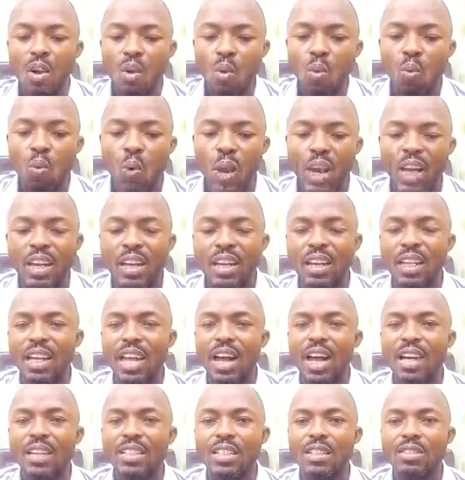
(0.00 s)
weekly
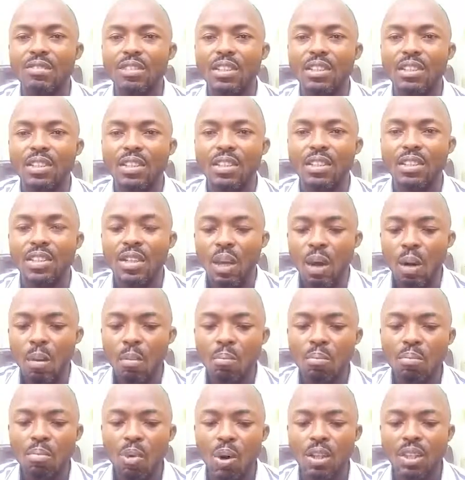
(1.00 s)
activities,
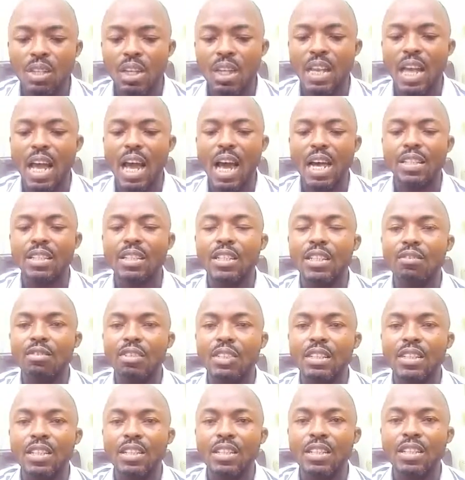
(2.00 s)
monthly
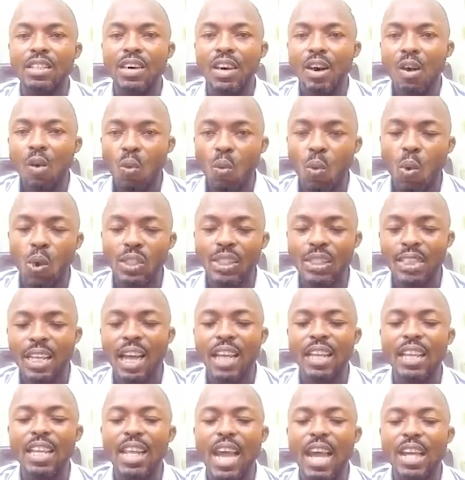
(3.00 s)
activities,
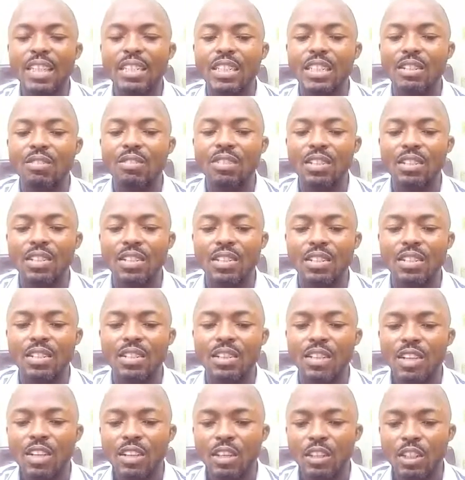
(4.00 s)
quarterly activities.